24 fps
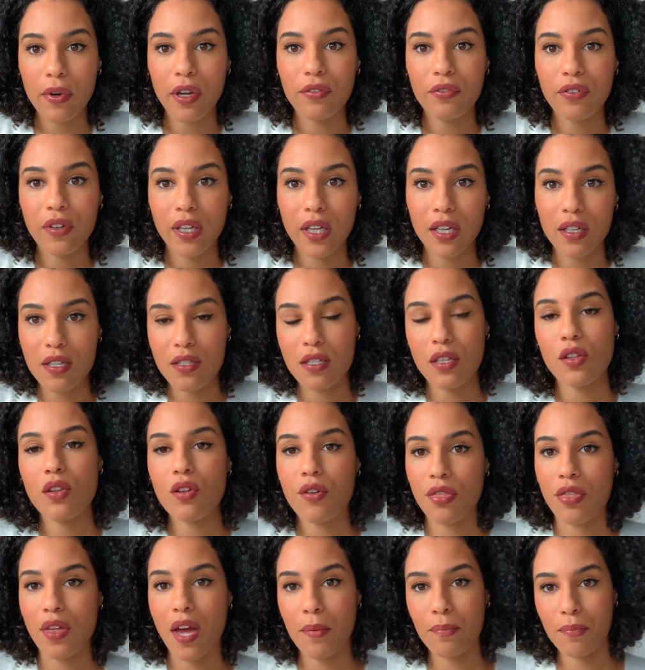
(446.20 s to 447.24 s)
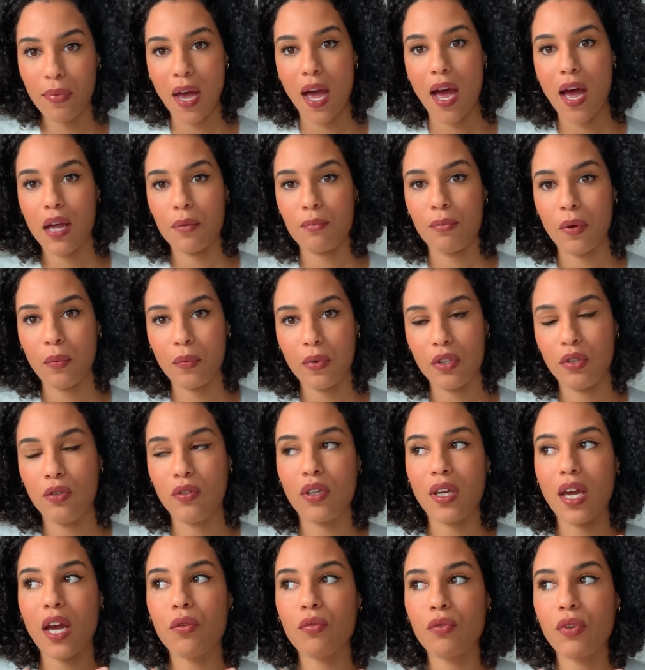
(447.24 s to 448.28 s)
I feel like it doesn't look that bad, but when you
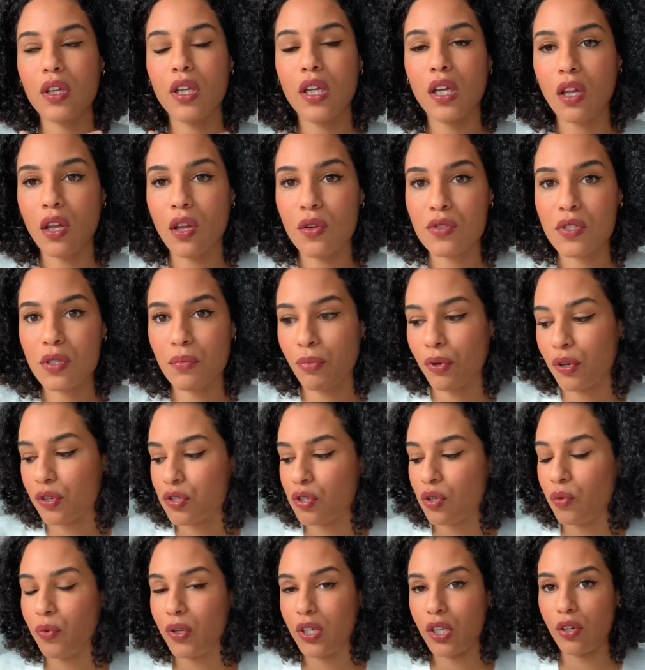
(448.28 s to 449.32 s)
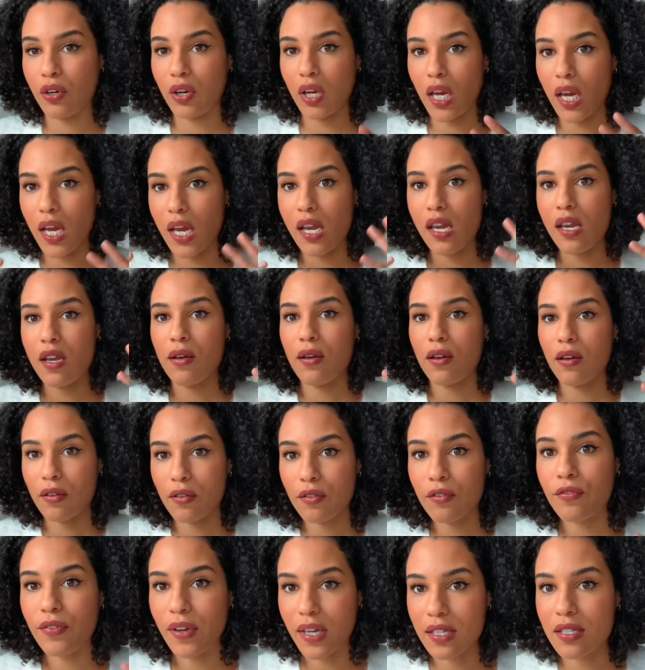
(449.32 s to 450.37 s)
get really close and personal, when you're in
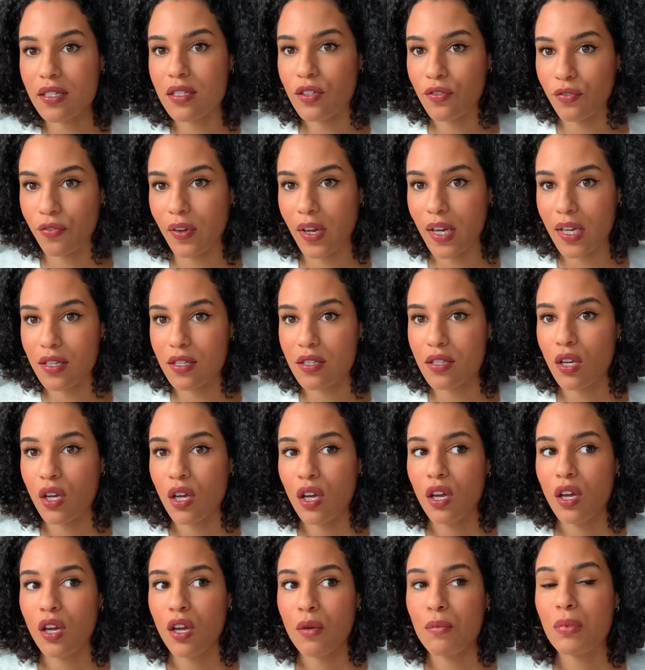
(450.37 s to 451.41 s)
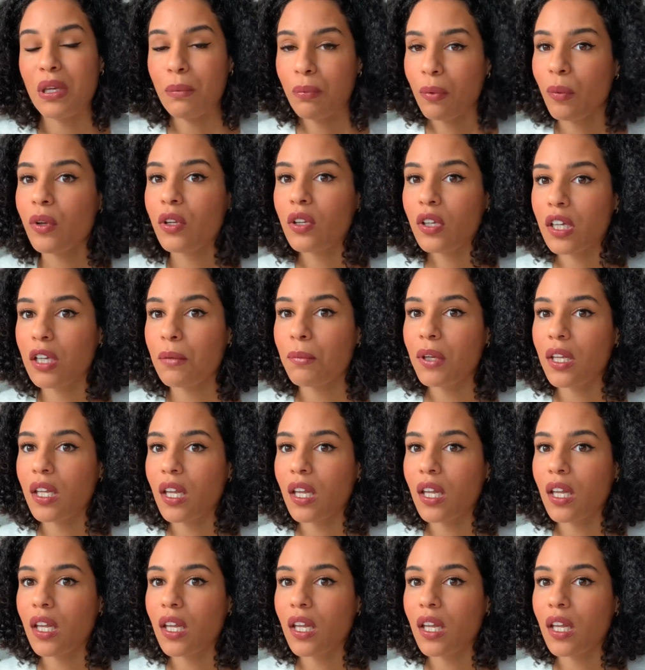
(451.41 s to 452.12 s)
face to face, people would look at me